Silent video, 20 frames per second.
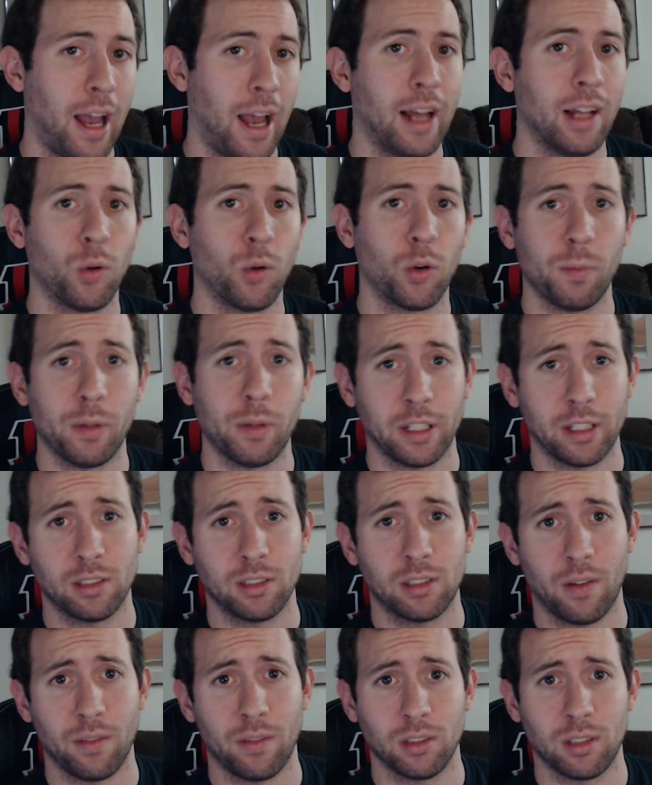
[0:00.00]
at
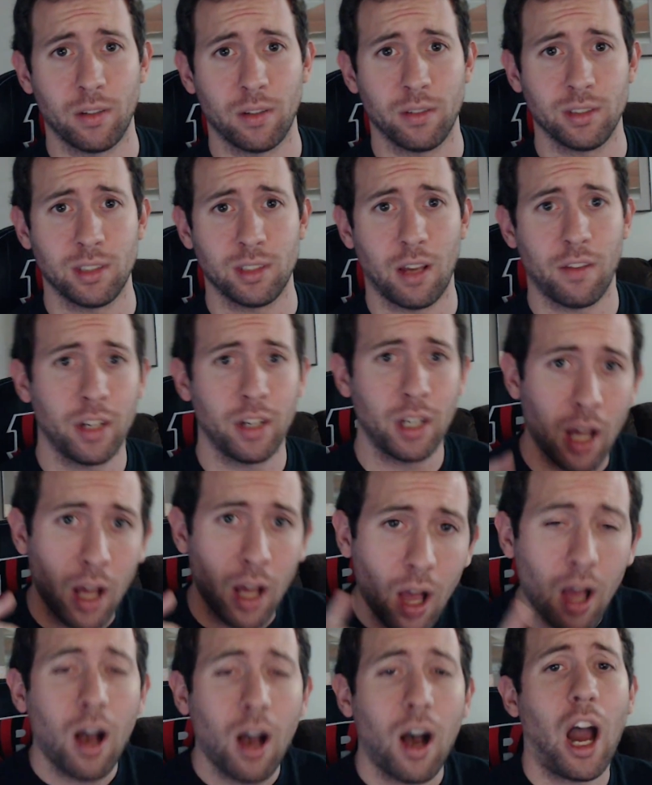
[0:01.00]

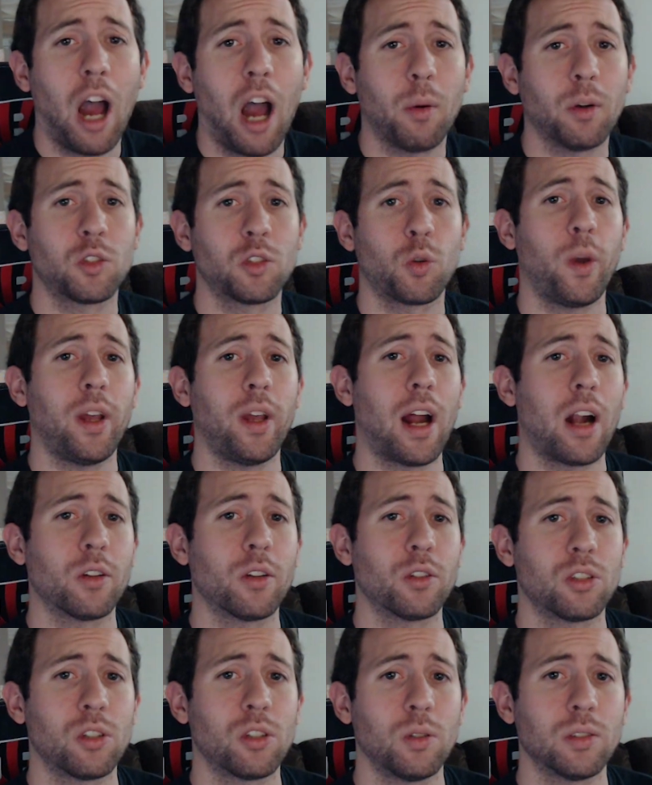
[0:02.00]
LordMinion777, I will tweet out
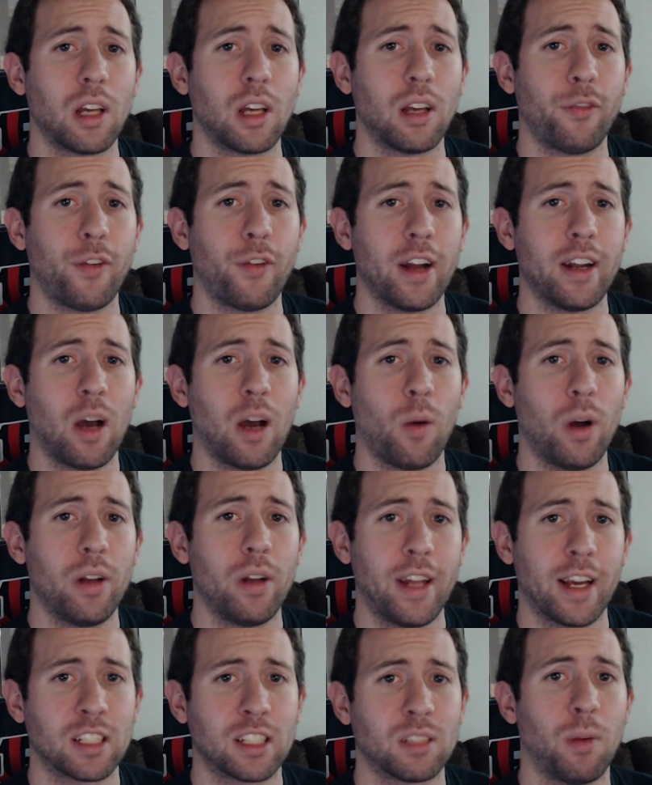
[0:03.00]
as soon as I find out
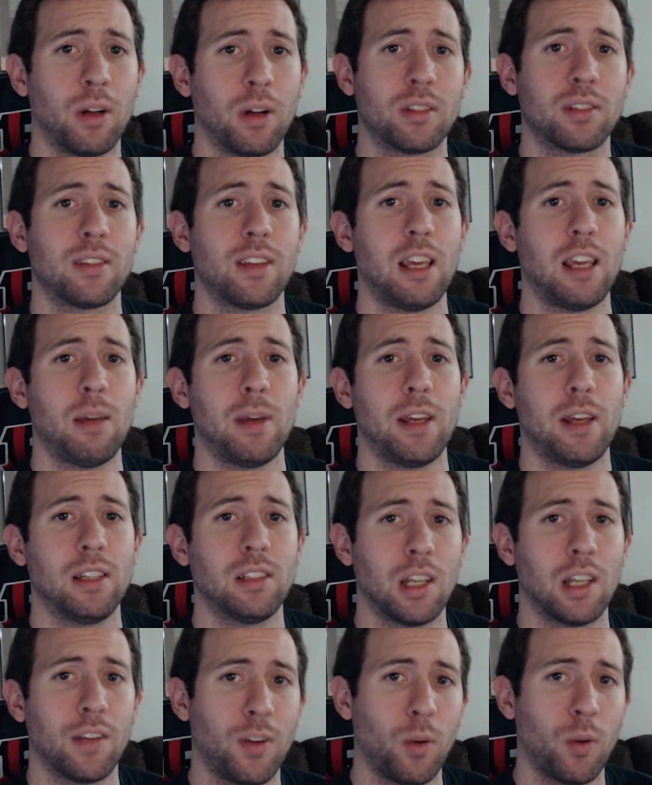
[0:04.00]
what next month's theme
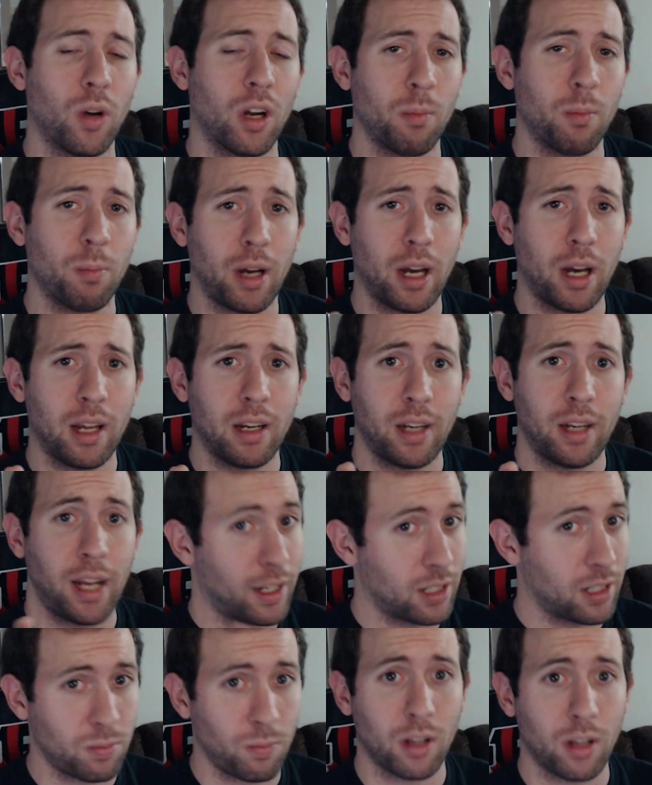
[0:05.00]
is. And if you want to buy
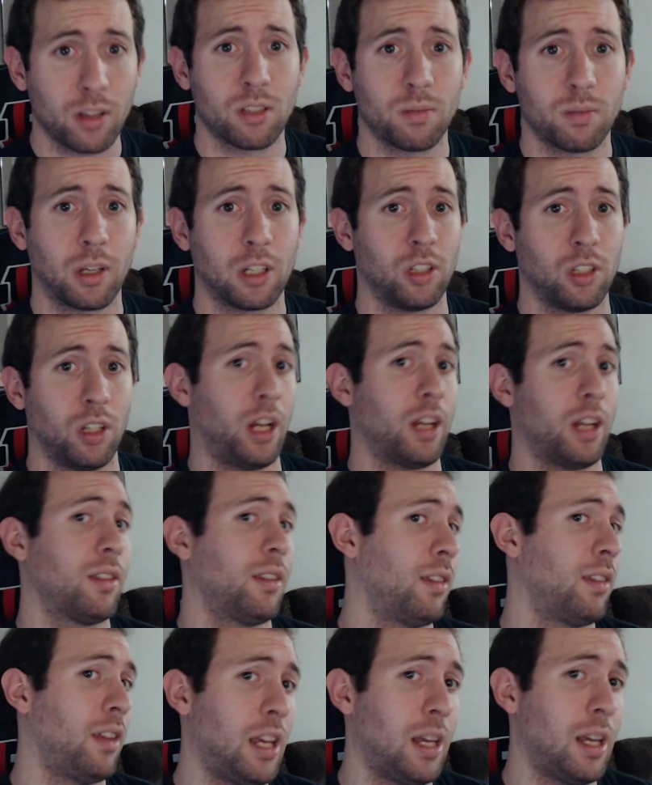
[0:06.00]
next month's because you
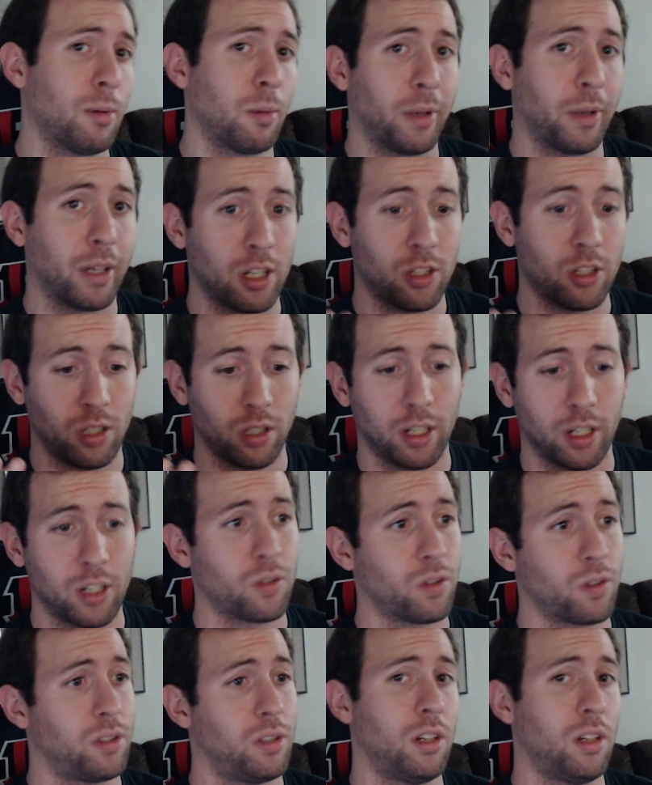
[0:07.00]
like the theme or because you're
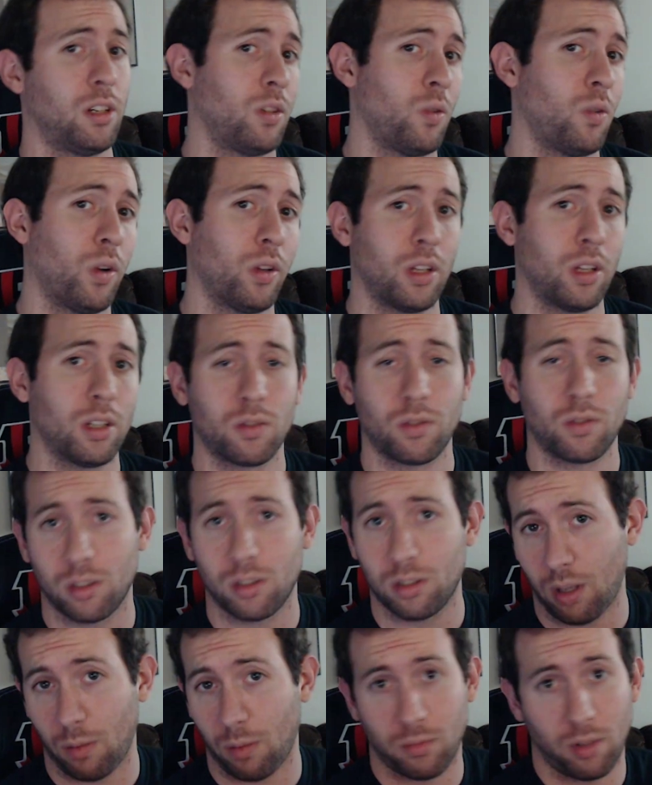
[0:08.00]
interested in doing this
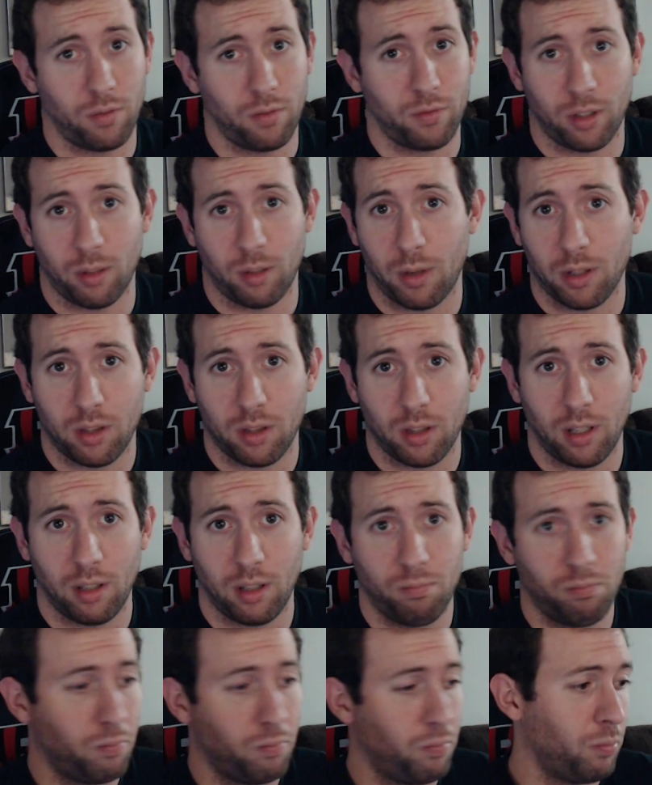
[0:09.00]
for something for a
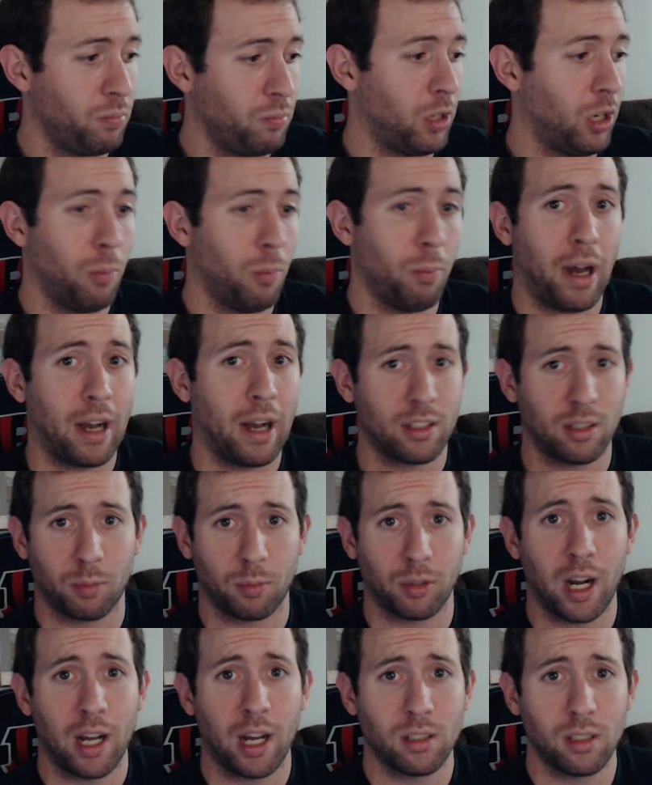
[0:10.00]
monthly, you know, box
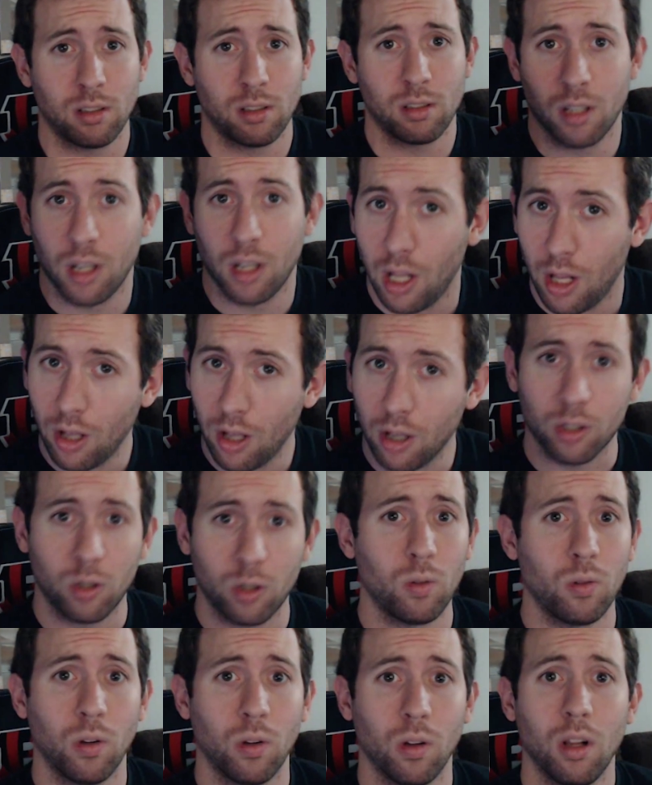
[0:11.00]
of prizes,
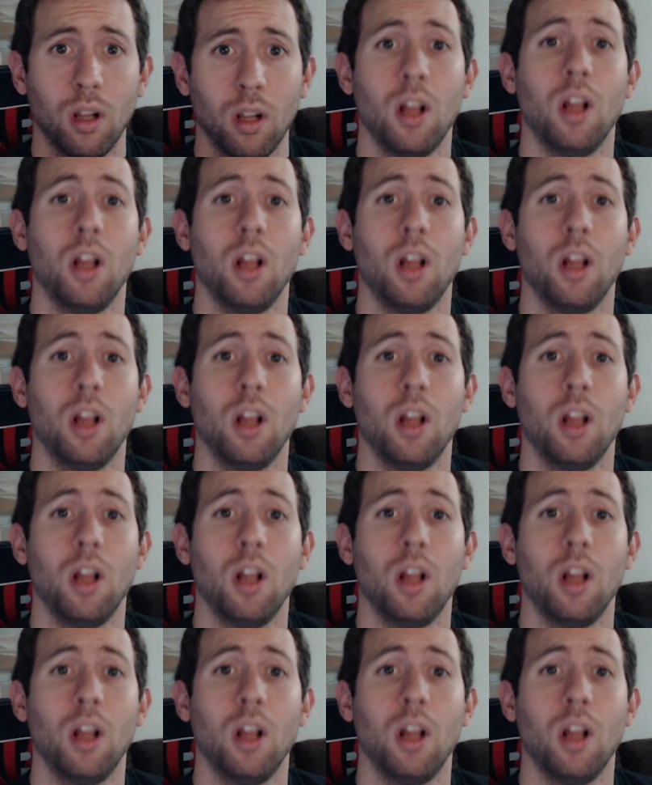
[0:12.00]
cool.